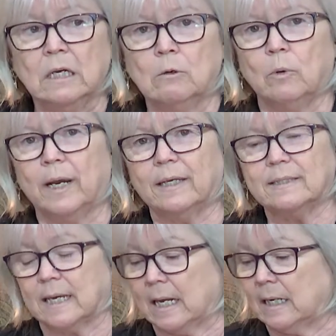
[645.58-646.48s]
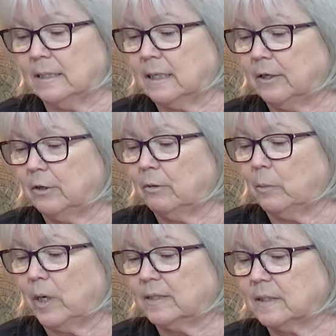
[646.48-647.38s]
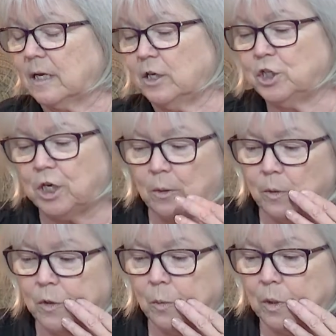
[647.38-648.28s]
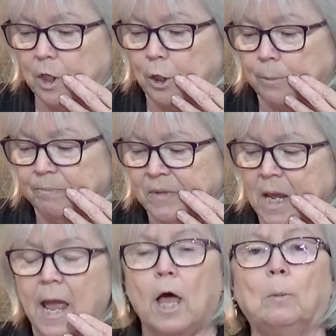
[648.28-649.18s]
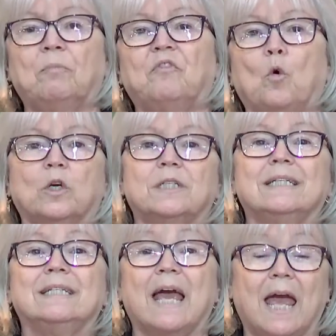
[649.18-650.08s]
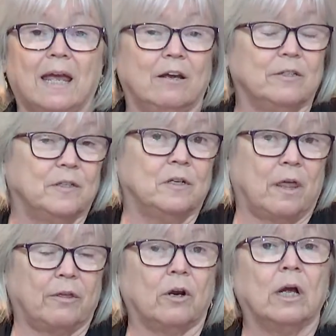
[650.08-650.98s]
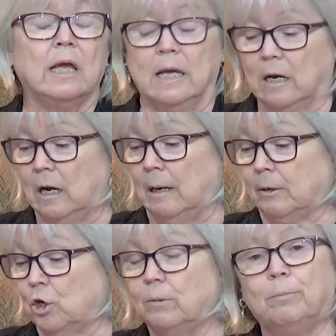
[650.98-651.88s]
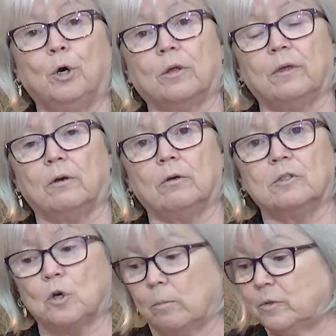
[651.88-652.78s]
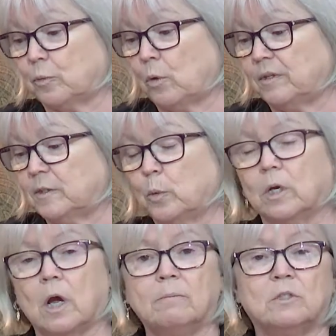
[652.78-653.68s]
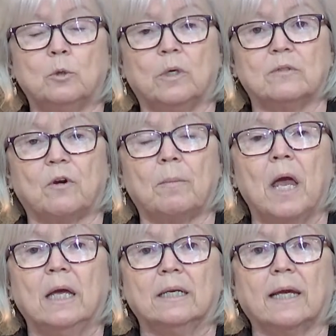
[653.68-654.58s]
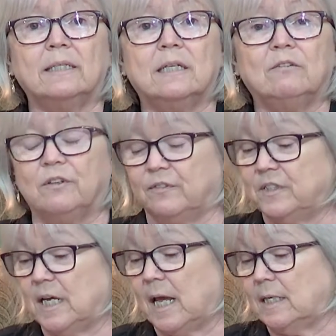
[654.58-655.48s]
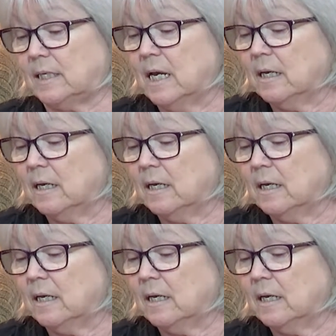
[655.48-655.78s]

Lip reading: What else can I tell you? What else can I share with you here? Help for Today. Here's another good book that Ernest Holmes wrote. This one comes to us from 1958.